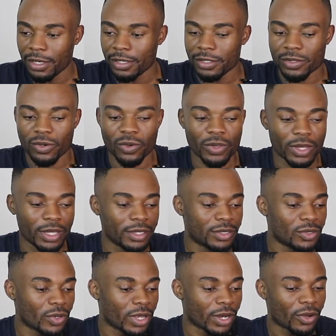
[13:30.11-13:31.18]
So this
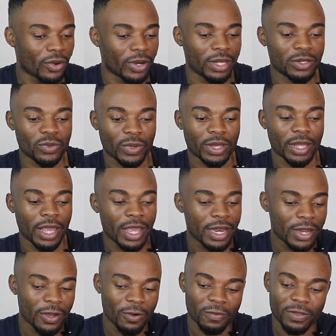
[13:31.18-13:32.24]
you can connect with
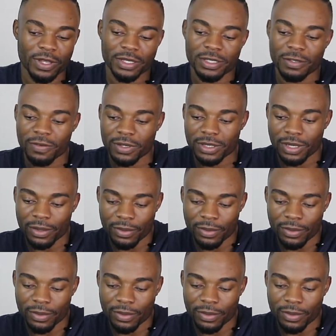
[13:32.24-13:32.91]
any of these devices,